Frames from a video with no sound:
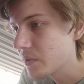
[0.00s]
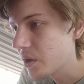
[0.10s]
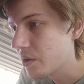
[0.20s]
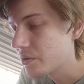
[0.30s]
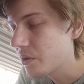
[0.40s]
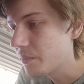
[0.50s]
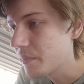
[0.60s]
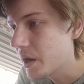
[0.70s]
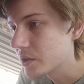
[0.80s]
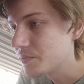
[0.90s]
load, not
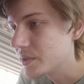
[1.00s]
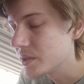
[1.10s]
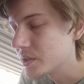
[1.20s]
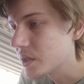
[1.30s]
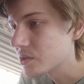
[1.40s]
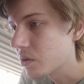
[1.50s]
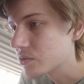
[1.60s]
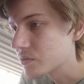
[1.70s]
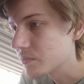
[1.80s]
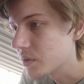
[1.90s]
much, but it does
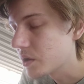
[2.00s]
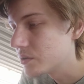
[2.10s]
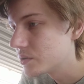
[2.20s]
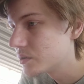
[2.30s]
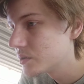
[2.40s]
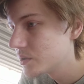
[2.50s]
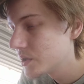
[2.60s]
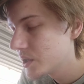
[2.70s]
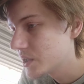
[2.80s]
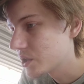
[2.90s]
hold some load.
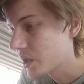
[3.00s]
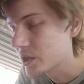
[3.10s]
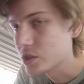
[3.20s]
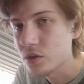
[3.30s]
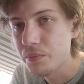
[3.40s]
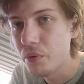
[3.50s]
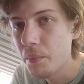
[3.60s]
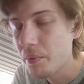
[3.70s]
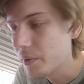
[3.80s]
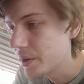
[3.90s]
It's like a
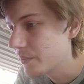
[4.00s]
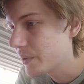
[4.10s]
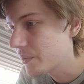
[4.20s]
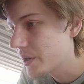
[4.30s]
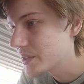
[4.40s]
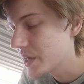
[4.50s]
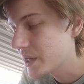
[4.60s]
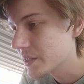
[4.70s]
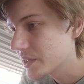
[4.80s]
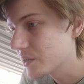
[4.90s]
support point, and when it wears
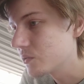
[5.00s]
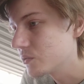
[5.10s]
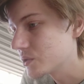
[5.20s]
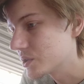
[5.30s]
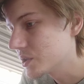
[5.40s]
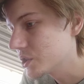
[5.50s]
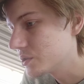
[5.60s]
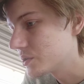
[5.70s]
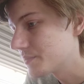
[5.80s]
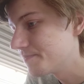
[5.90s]
out, then that causes
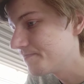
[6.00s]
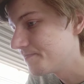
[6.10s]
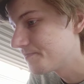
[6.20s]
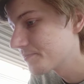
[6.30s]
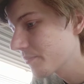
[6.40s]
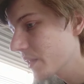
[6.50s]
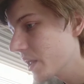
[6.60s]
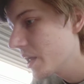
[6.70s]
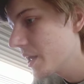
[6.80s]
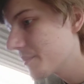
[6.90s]
issues.
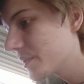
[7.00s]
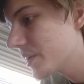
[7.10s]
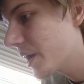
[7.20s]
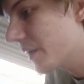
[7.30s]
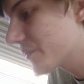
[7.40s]
It